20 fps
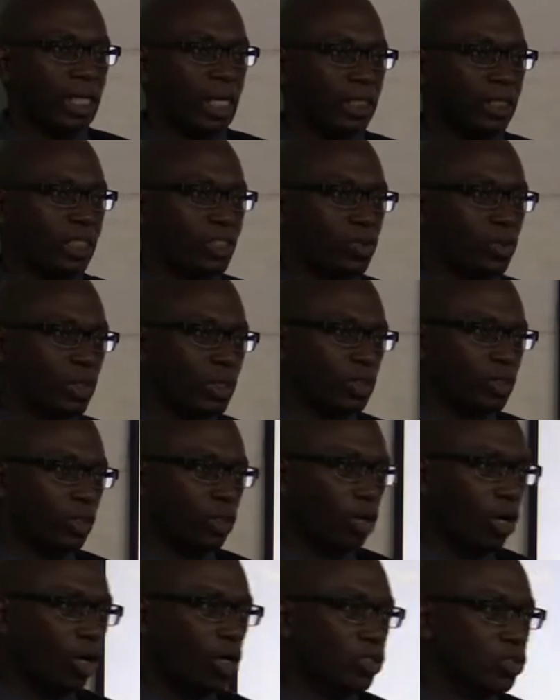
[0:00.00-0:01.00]
that this will
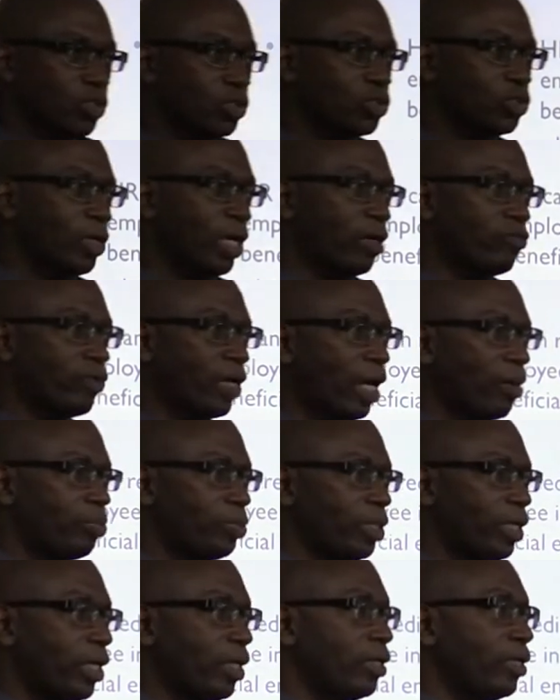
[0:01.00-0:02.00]
cause us to have
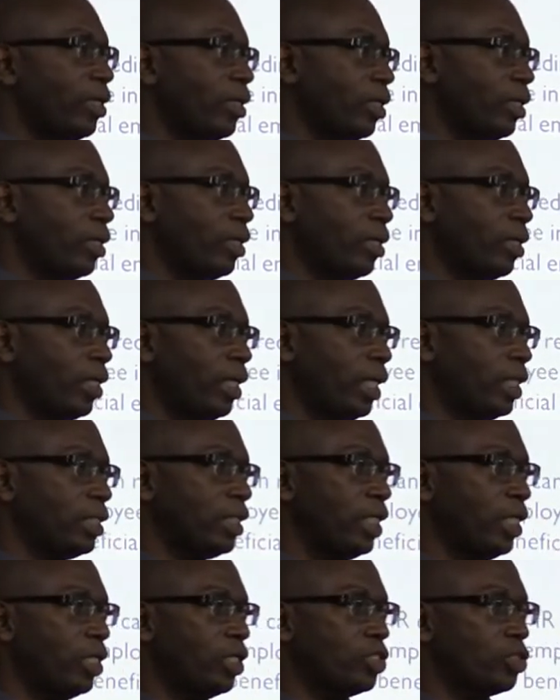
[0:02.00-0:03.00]
happier
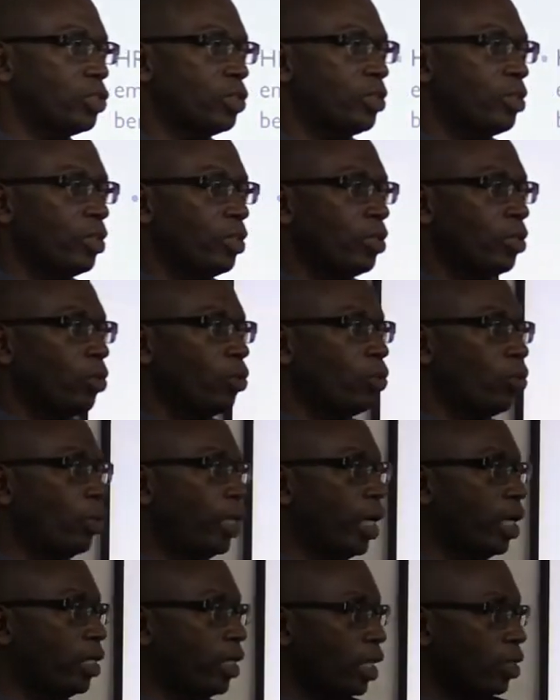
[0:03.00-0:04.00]
engage. We
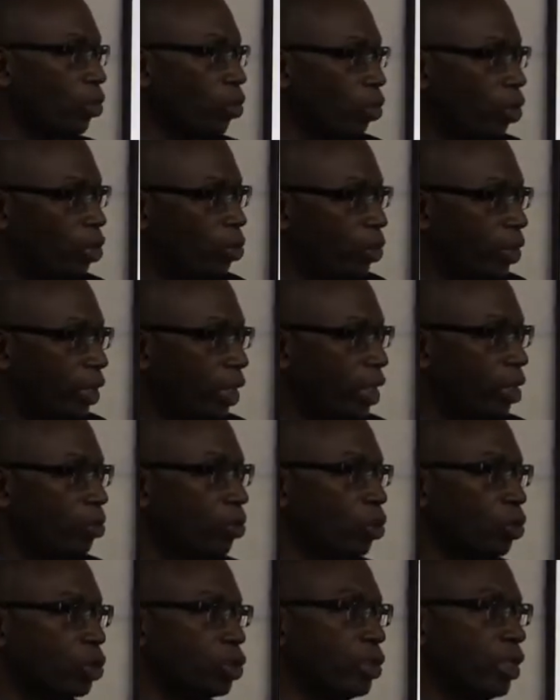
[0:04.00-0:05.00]
are not going with the
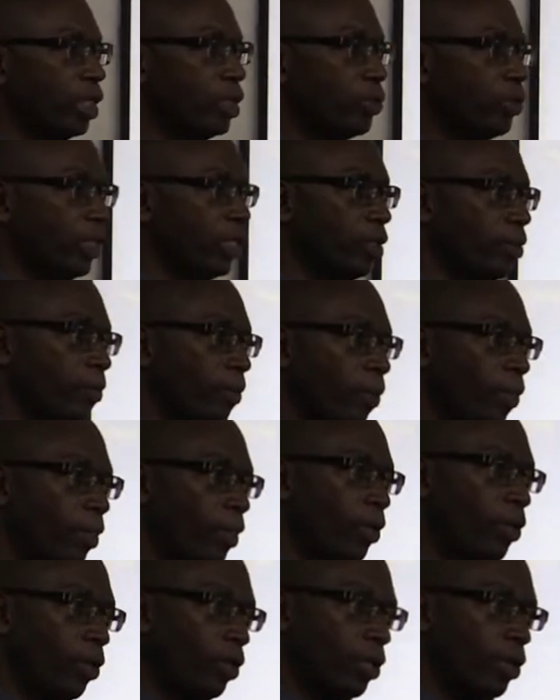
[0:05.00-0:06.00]
emotional thing.
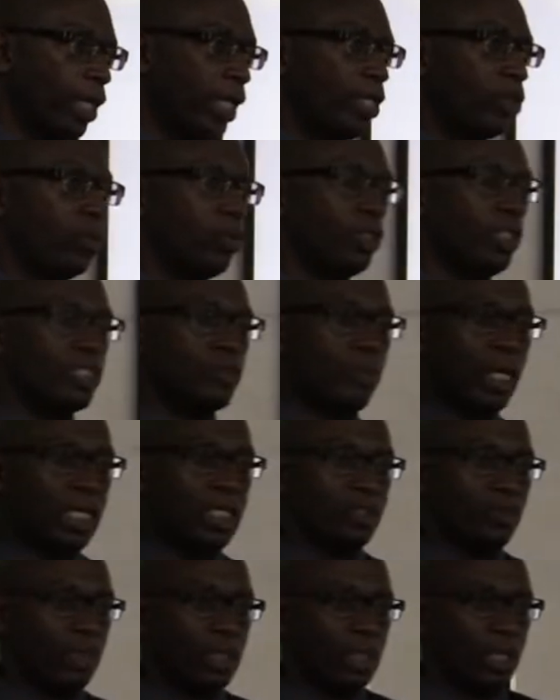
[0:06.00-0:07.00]
You know, these
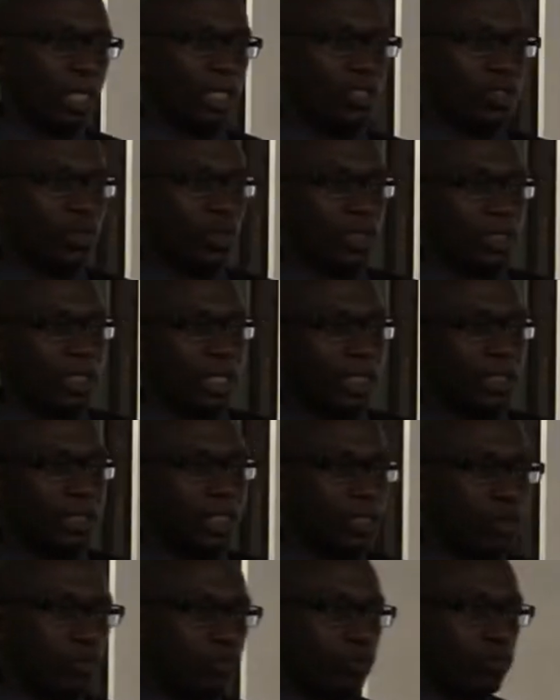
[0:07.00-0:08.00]
management consultants,
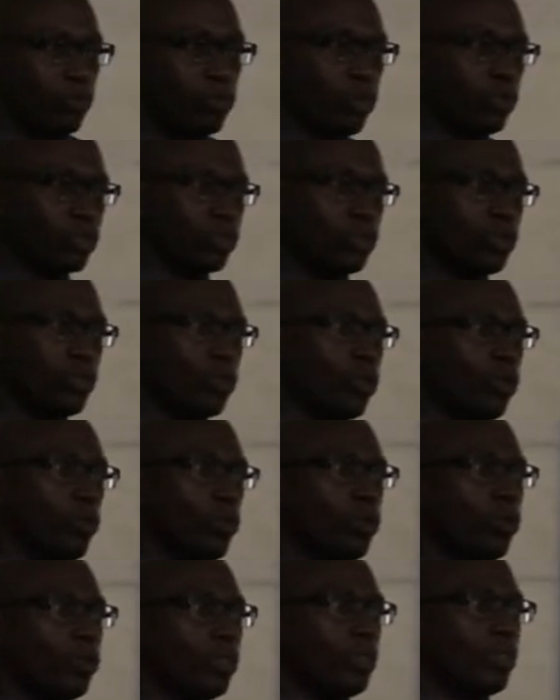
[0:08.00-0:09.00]
they love to rush to come
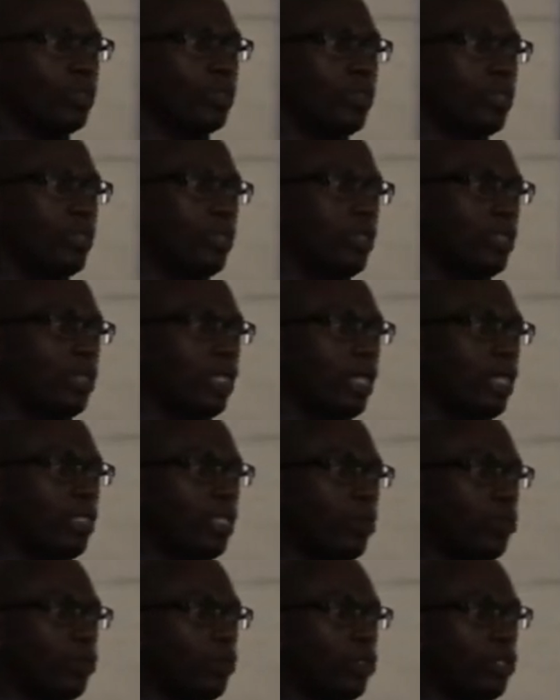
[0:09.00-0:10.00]
out and
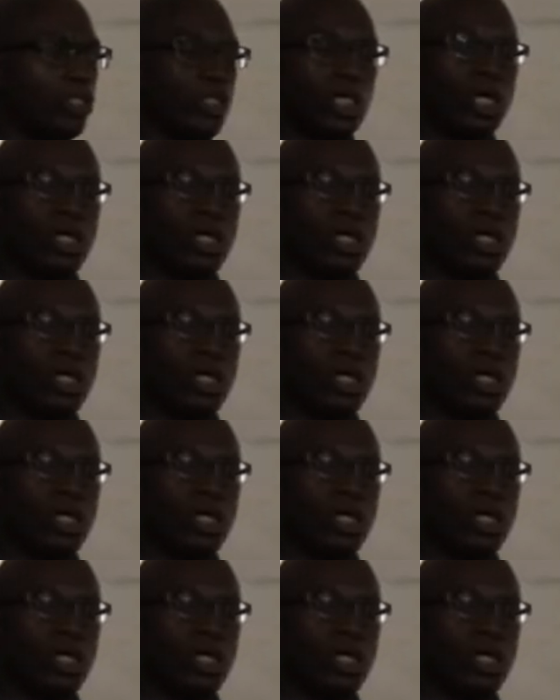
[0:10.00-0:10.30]
they preach a